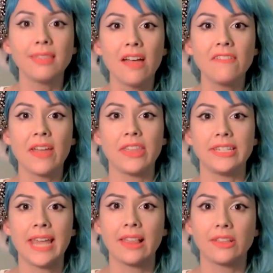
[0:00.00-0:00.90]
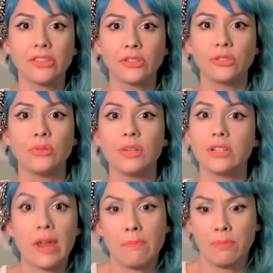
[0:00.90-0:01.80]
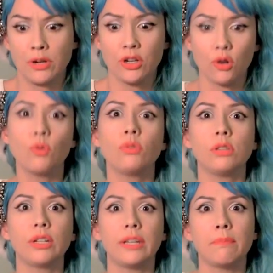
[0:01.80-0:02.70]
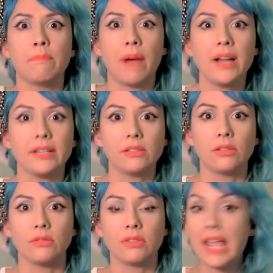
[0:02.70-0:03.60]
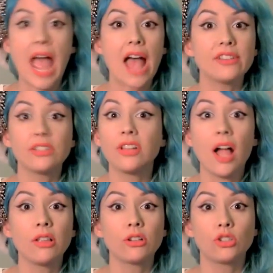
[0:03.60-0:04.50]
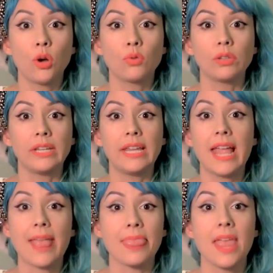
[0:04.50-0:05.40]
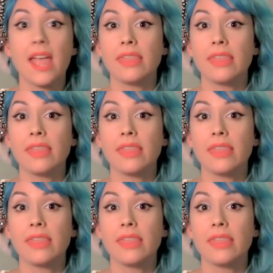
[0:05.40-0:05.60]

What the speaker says: Love how they tailored the suit into a pretty cool looking bodysuit. And it has his colors totally, and